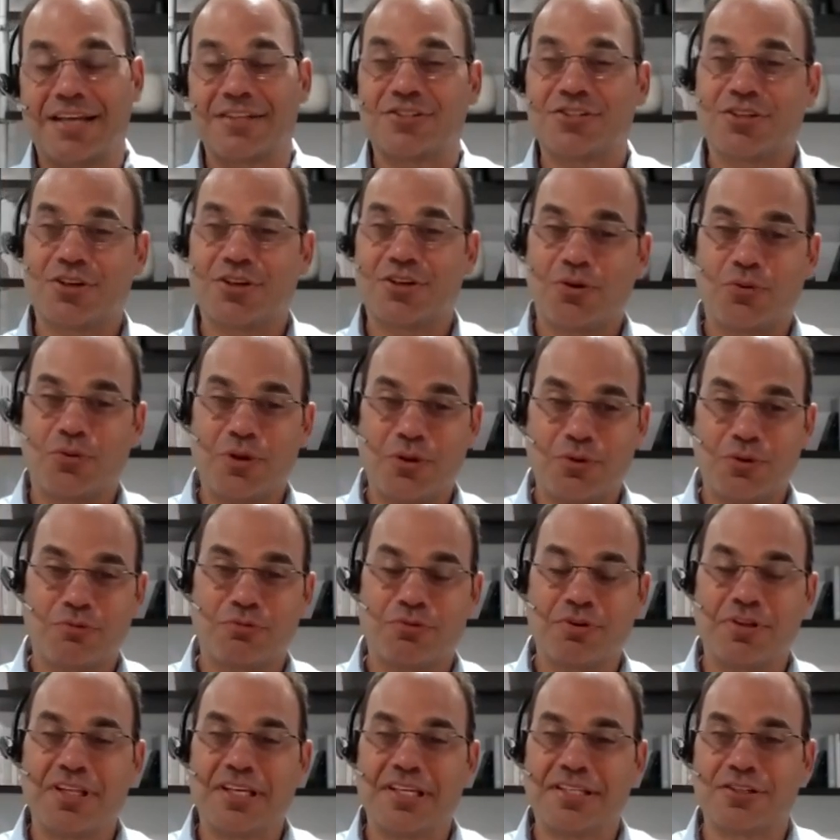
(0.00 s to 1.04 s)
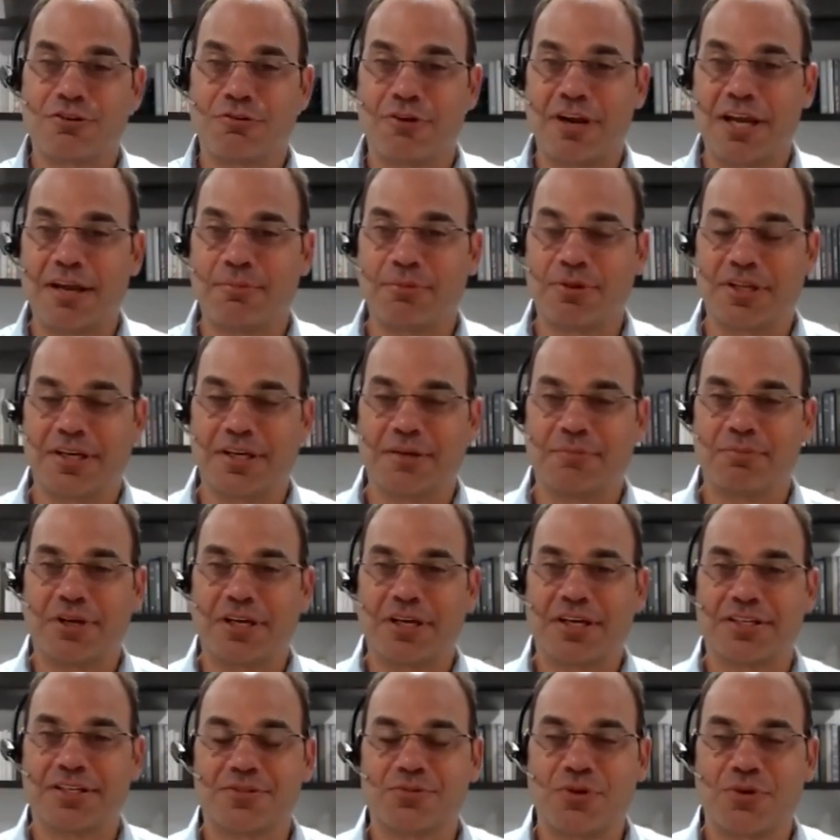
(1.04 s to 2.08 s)
And so we were really scrambling
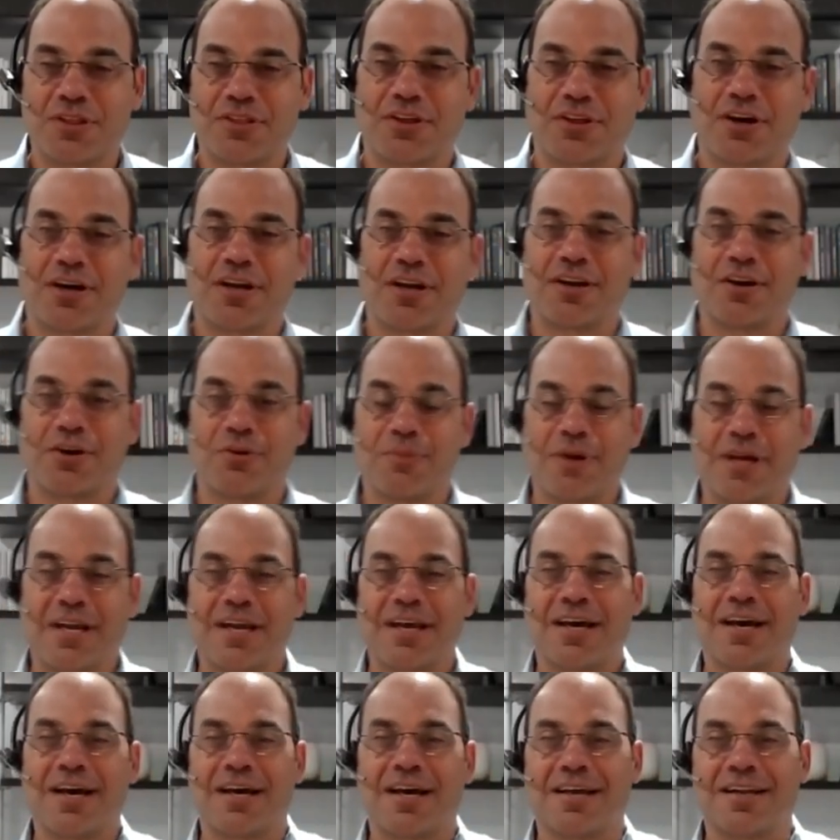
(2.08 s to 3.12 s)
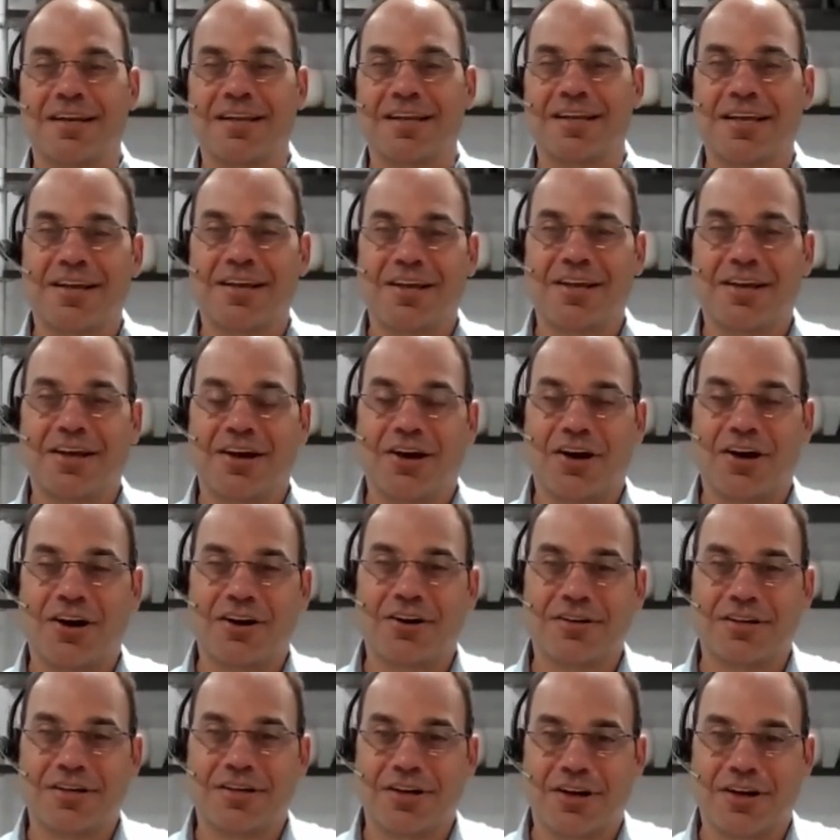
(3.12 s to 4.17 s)
because we thought, oh my God,
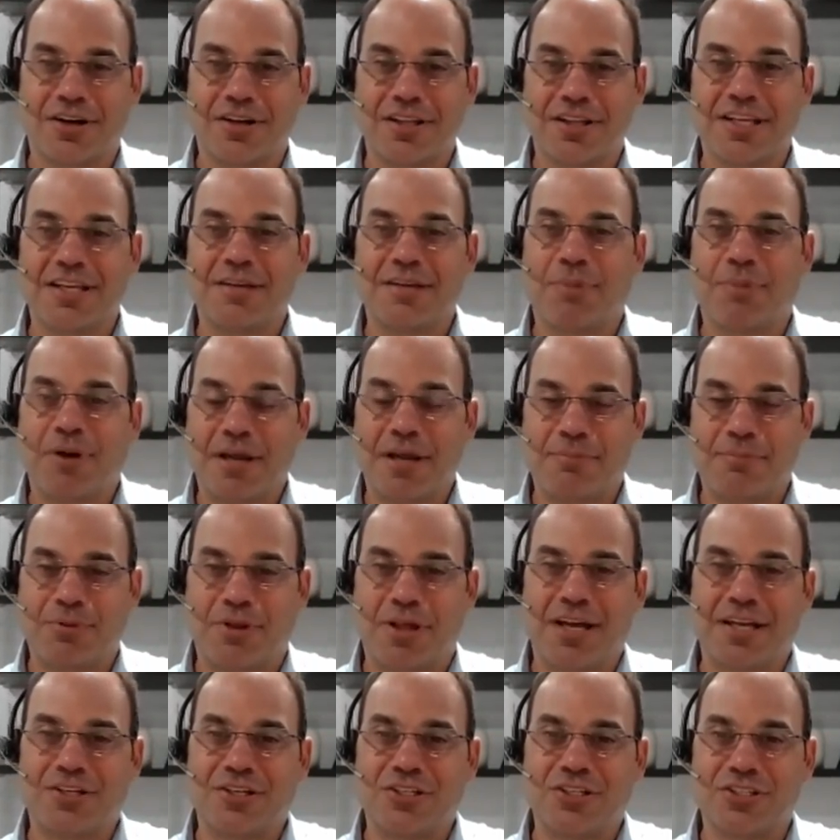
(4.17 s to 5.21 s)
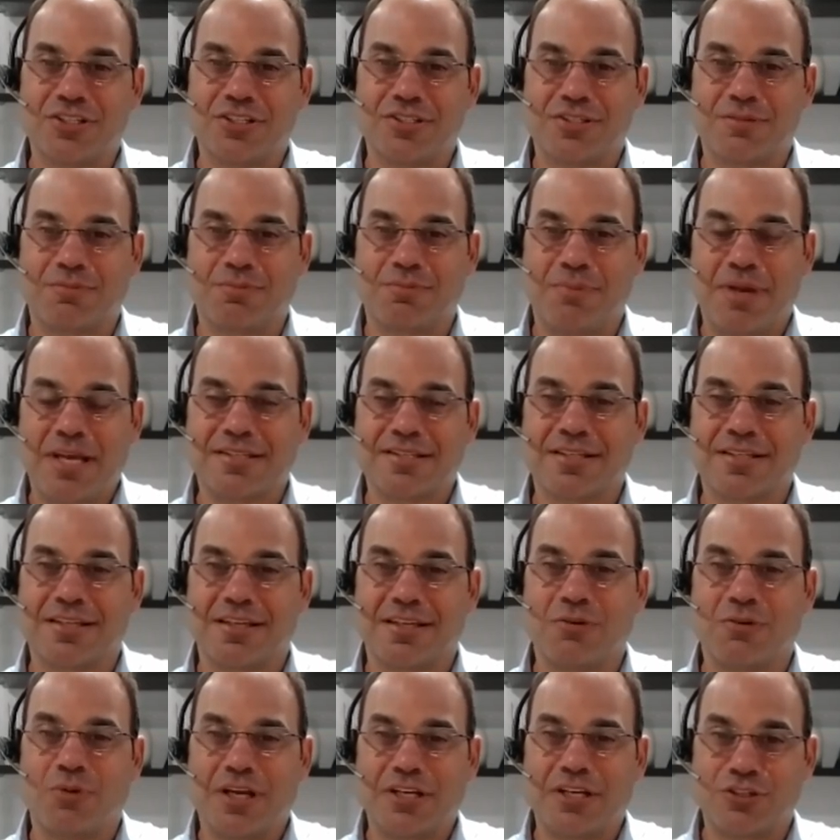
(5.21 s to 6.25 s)
our our lead pipeline just
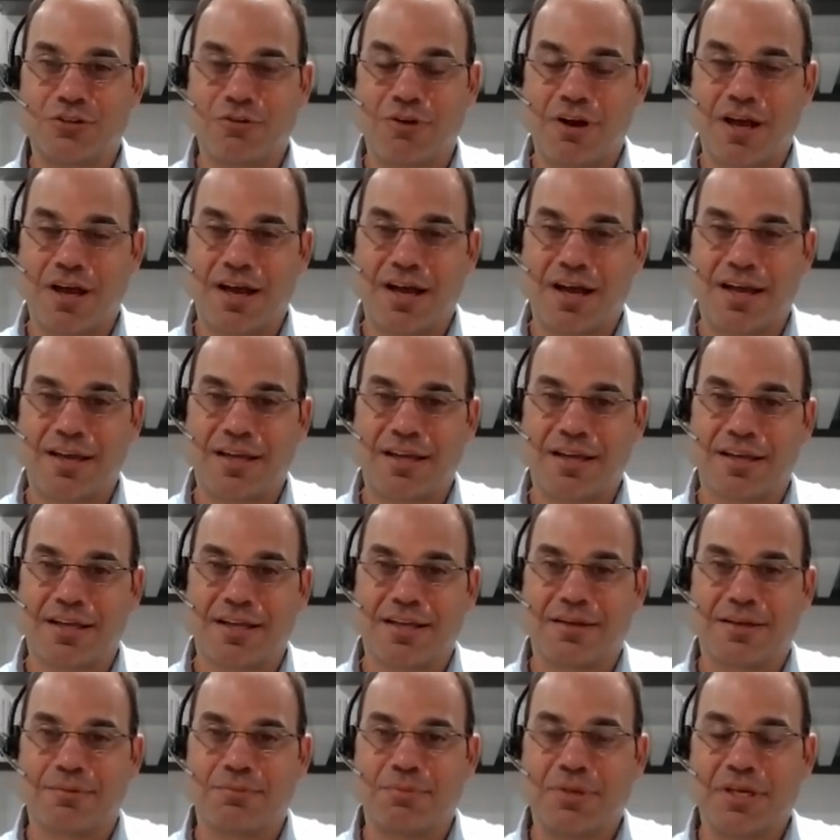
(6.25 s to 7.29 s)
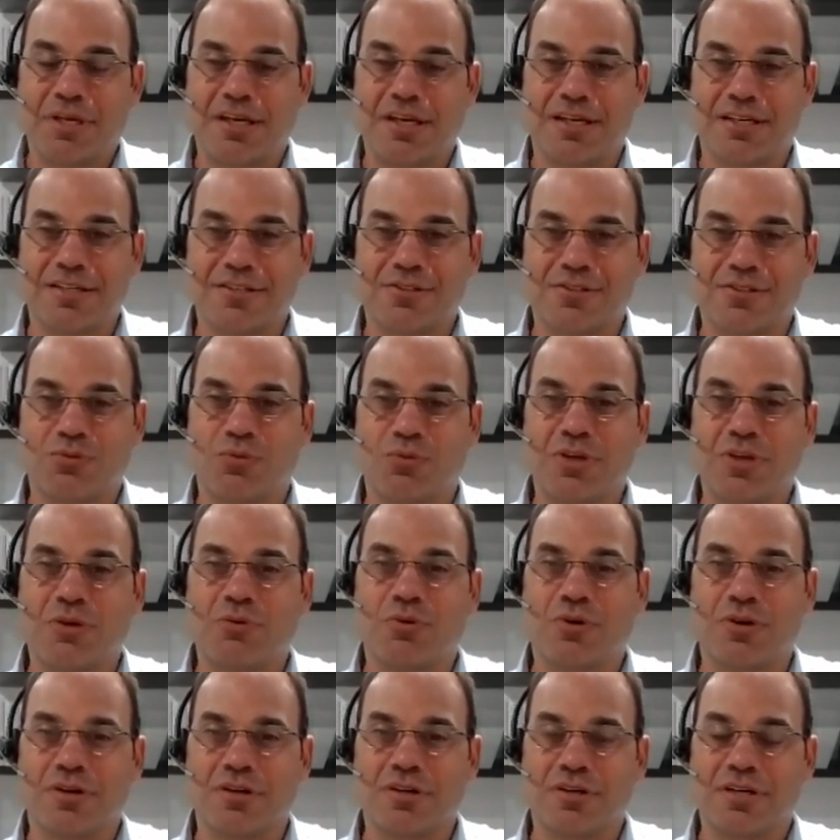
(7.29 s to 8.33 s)
basically went dry because we
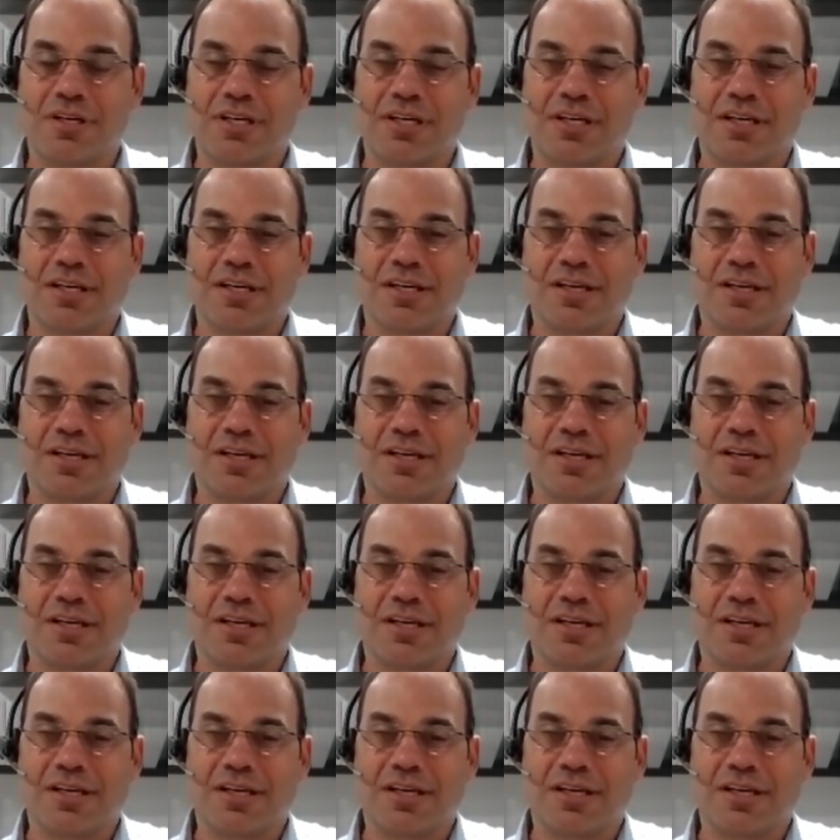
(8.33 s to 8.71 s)
were